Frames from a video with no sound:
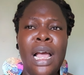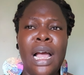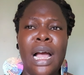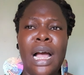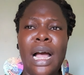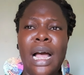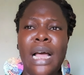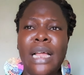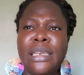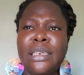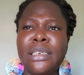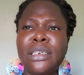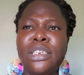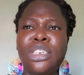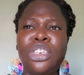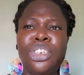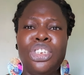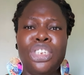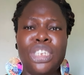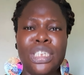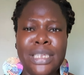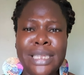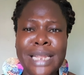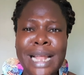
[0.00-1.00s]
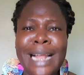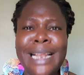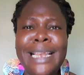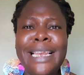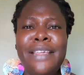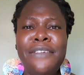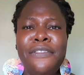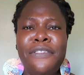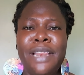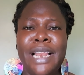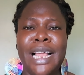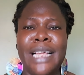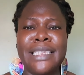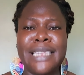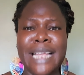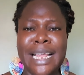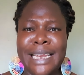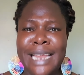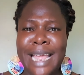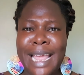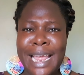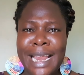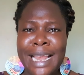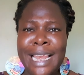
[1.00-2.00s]
and she's not living as
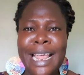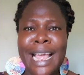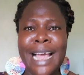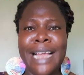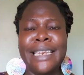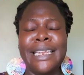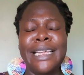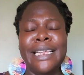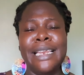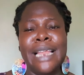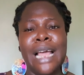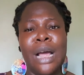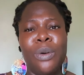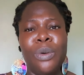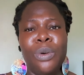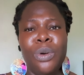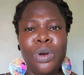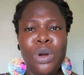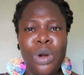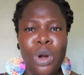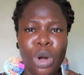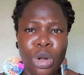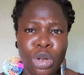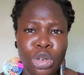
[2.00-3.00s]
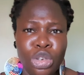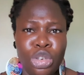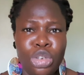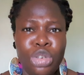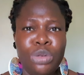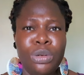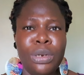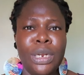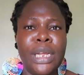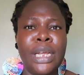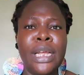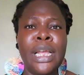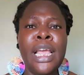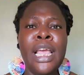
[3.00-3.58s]
an alien in her own country.